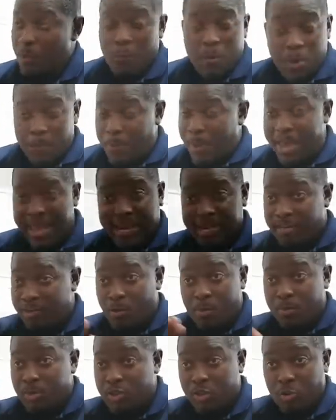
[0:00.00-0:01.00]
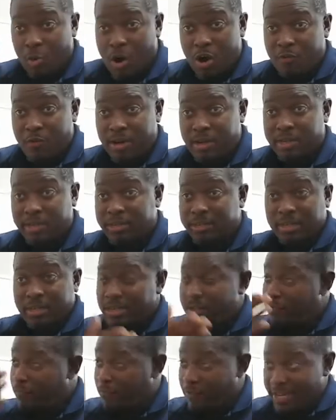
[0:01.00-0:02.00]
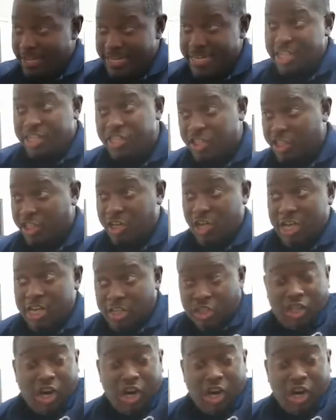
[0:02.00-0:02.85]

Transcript: We paying almost $1,200 for each